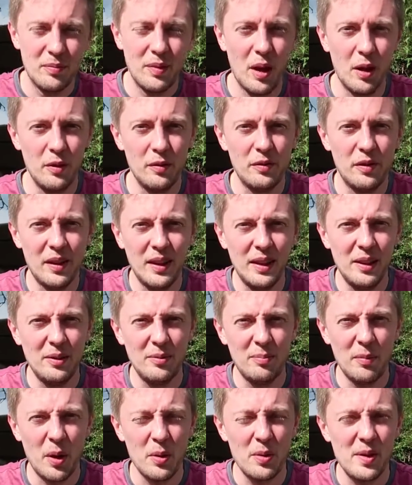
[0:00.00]

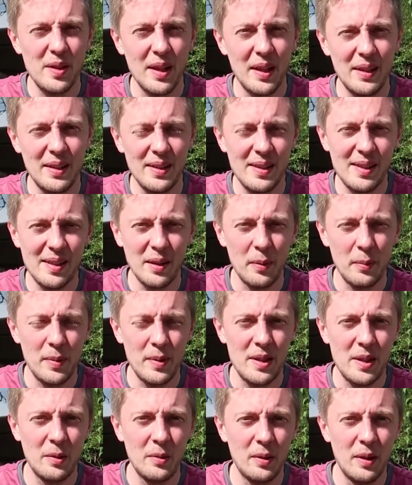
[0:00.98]
hopefully most days up
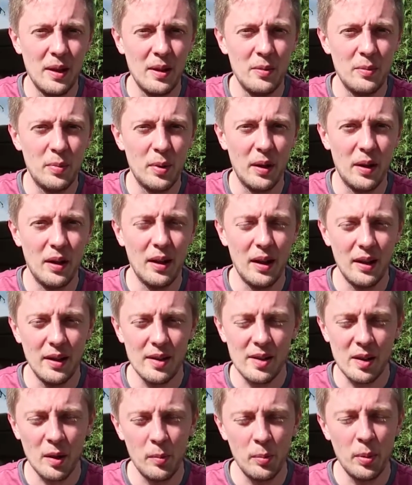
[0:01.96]
until then, but
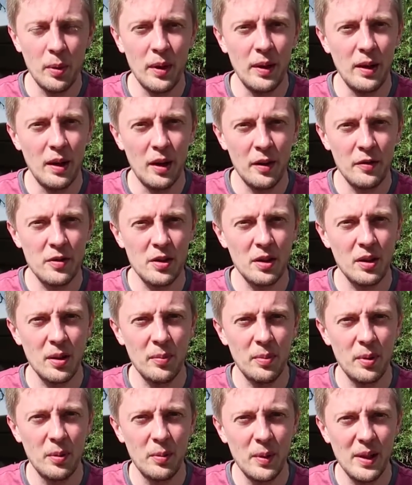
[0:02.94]
at some point after a
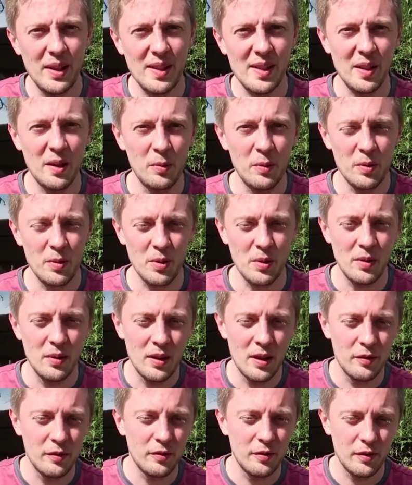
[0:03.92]
couple of weeks I will do
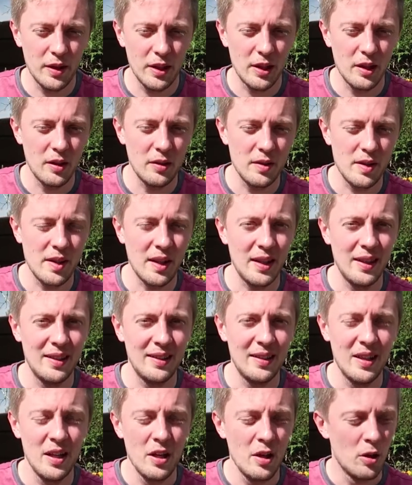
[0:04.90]
another video
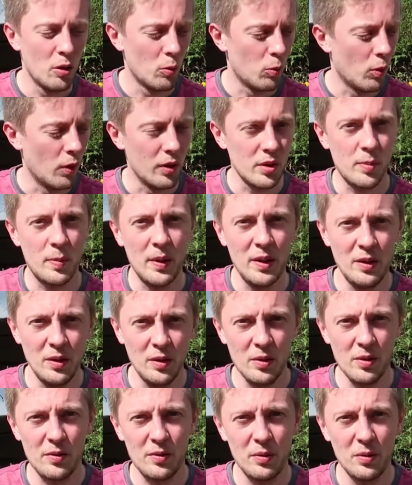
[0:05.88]
saying what has been
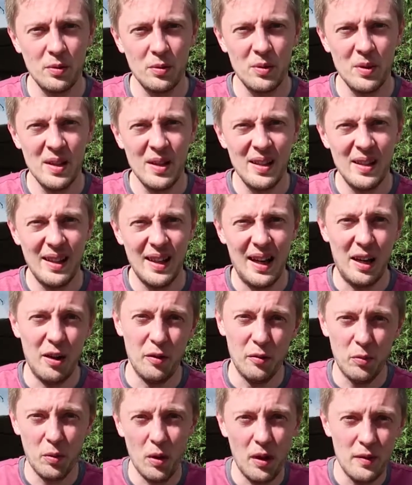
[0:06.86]
useful out
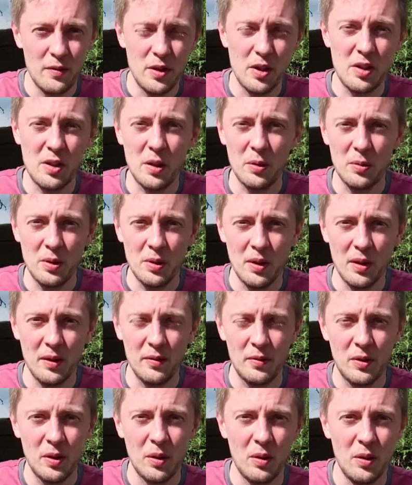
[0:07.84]
of what I've just told you that
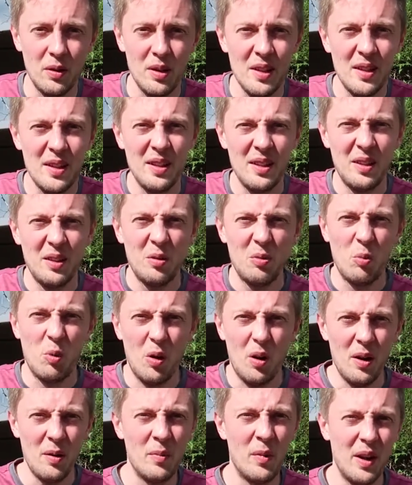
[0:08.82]
I've got,
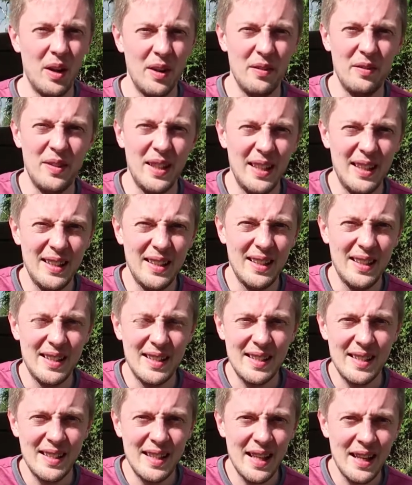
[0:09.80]
what I might have needed
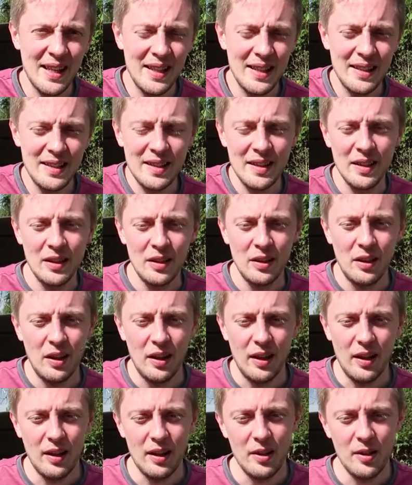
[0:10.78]
instead,
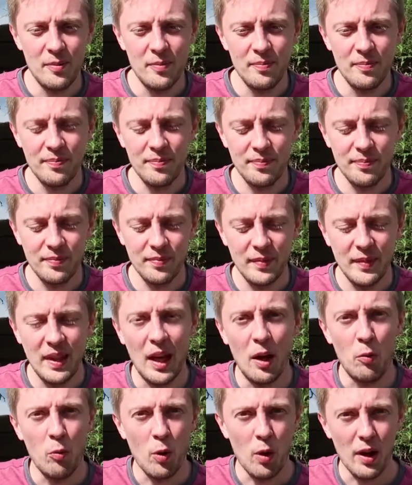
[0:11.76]

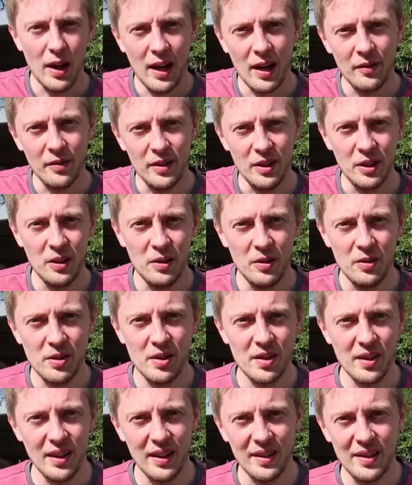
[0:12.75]
yeah, what I haven't
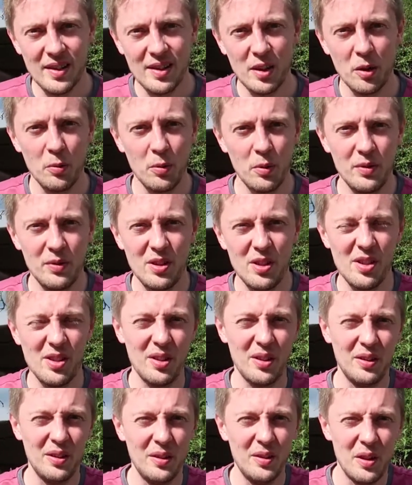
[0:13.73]
used, and so on, just
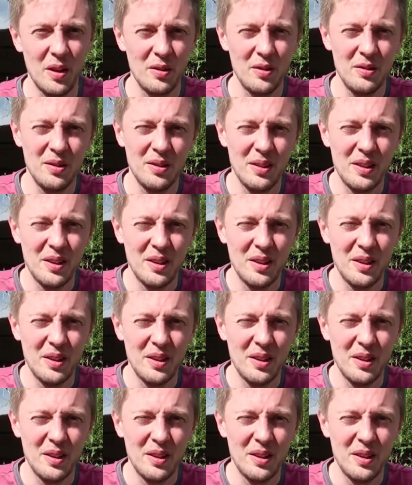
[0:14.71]
so you know.